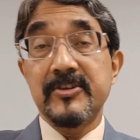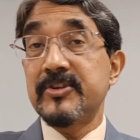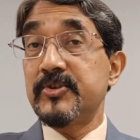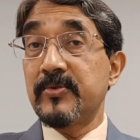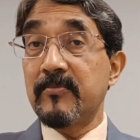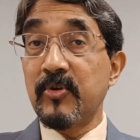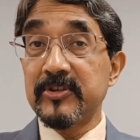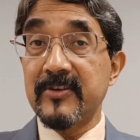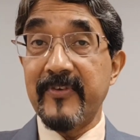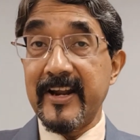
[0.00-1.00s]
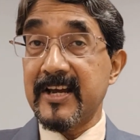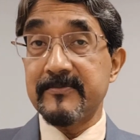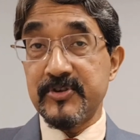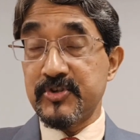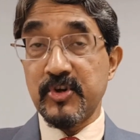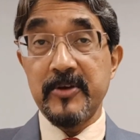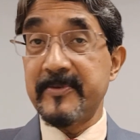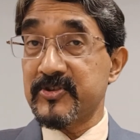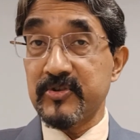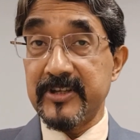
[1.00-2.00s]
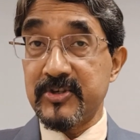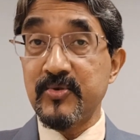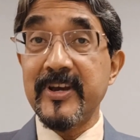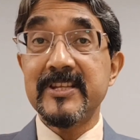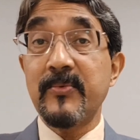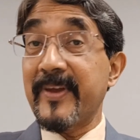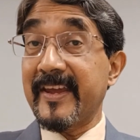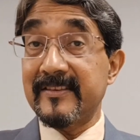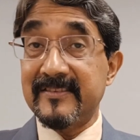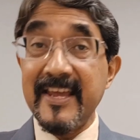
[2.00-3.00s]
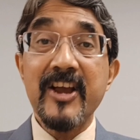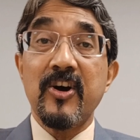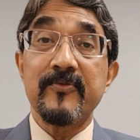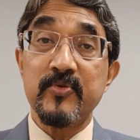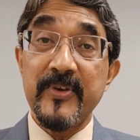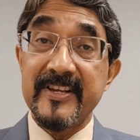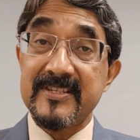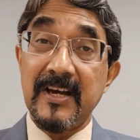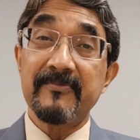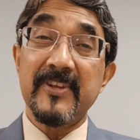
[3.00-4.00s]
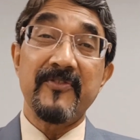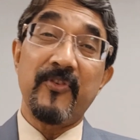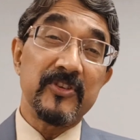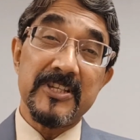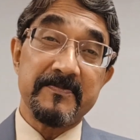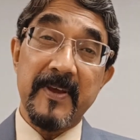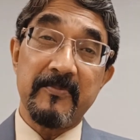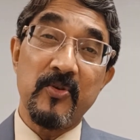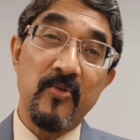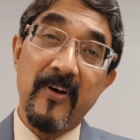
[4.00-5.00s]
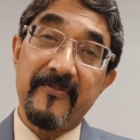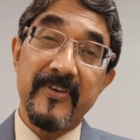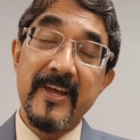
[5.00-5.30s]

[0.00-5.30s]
you are more than welcome to join me so that together we can think of doing something for these people who have